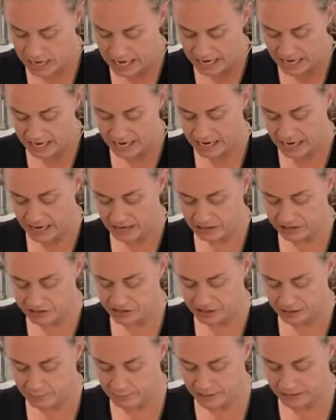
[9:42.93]
It
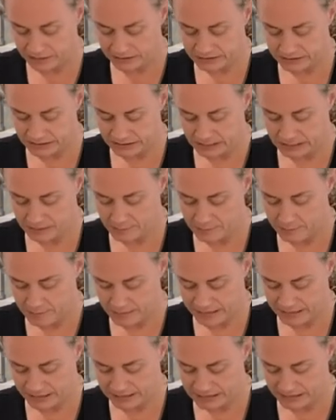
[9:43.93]
actually makes an
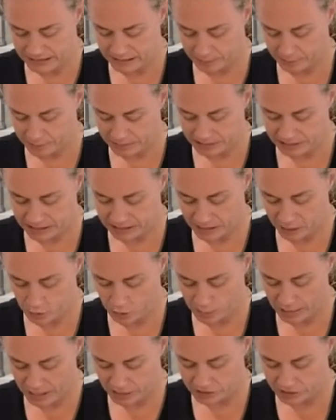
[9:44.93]
amazing potato
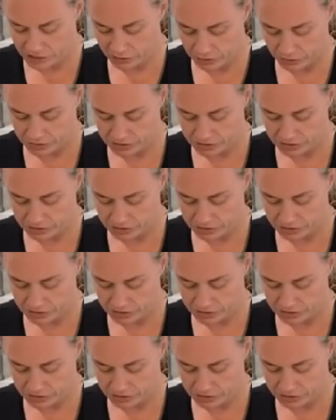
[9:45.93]
masher.